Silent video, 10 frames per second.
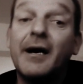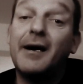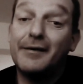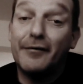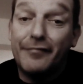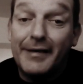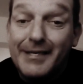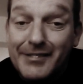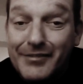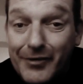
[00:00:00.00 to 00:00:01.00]
out of
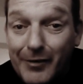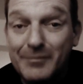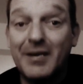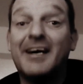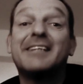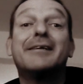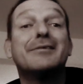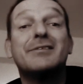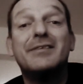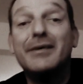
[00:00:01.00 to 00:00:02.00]
his drums like
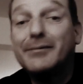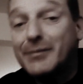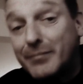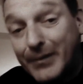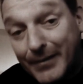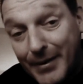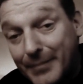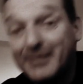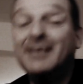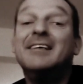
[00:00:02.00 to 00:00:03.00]
there's no tomorrow,